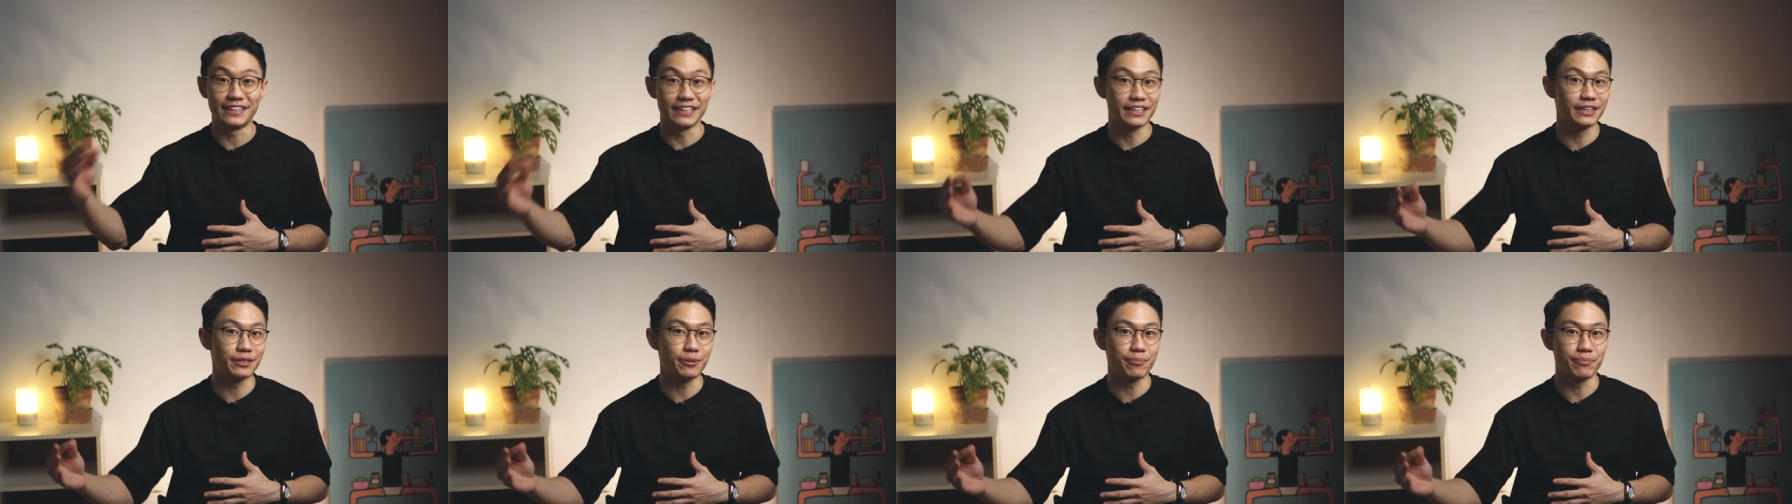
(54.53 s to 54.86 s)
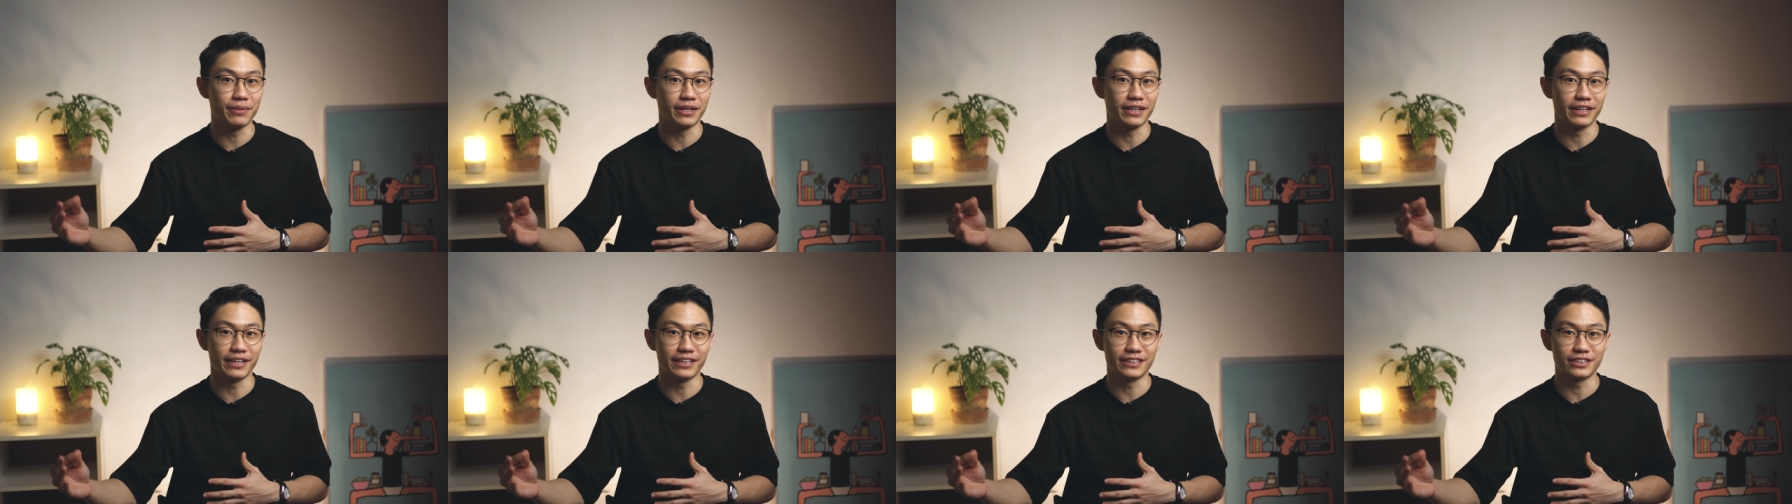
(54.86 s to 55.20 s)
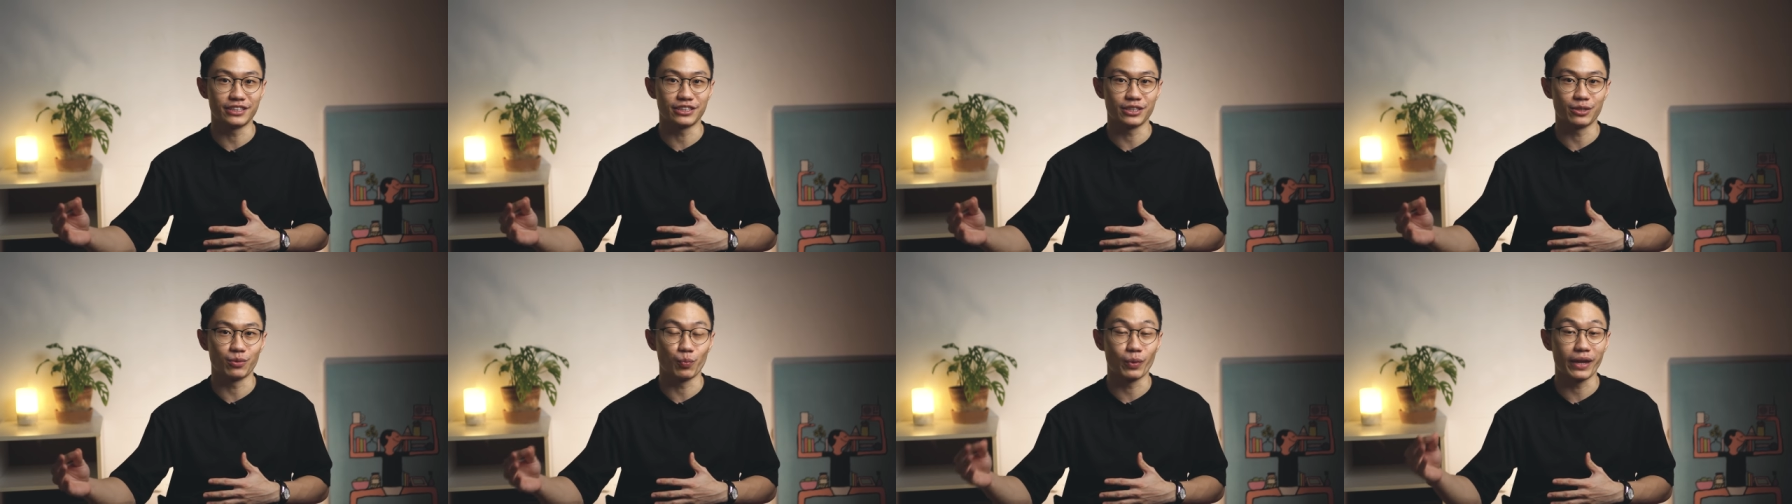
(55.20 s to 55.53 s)

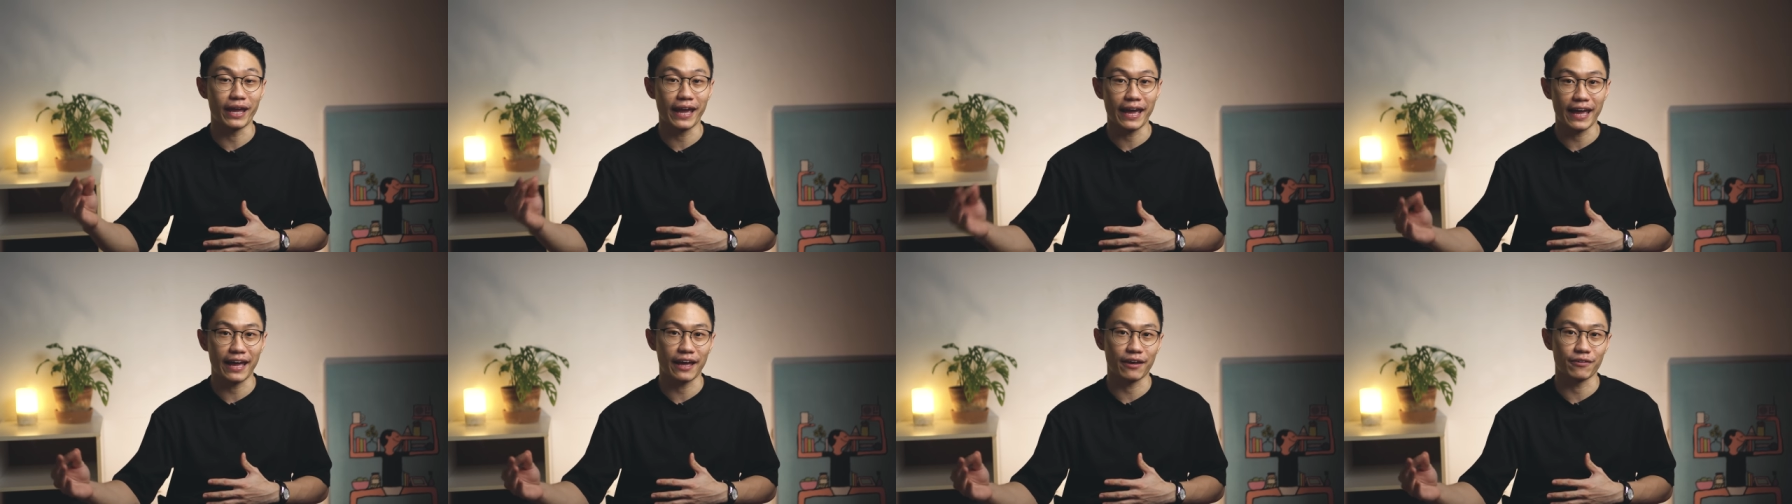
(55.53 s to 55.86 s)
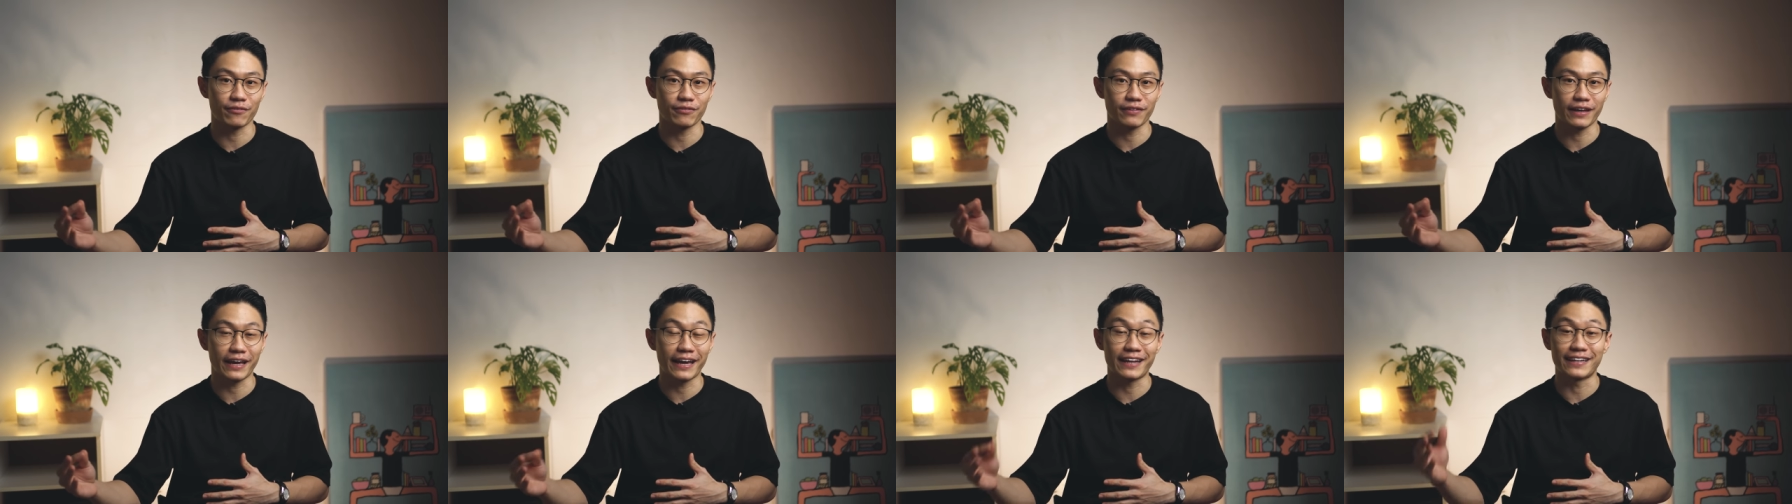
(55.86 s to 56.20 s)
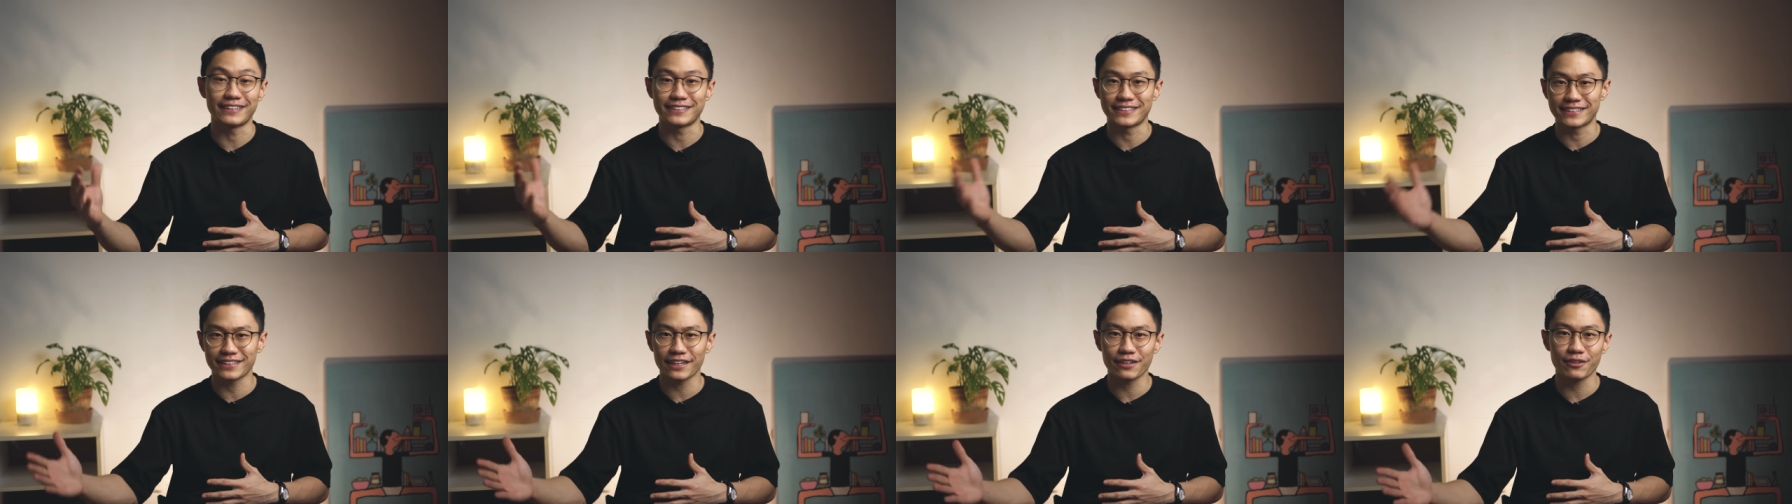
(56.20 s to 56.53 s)
determination we have at
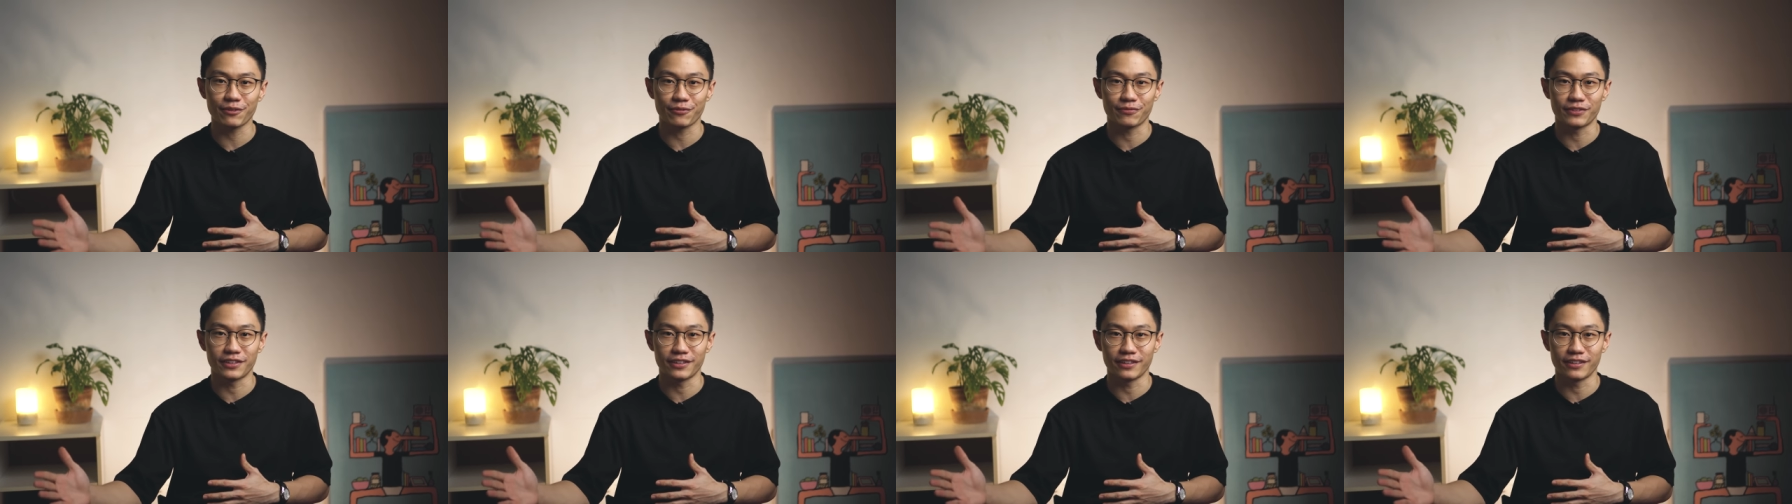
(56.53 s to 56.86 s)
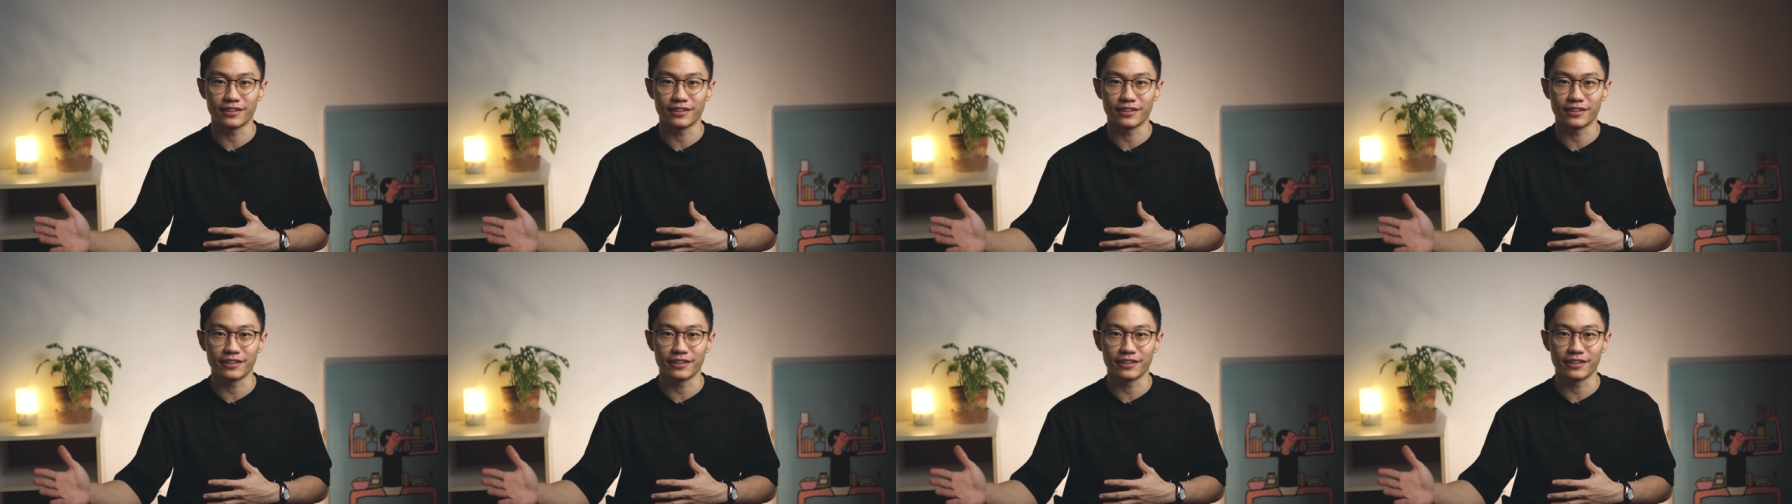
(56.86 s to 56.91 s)
the start of the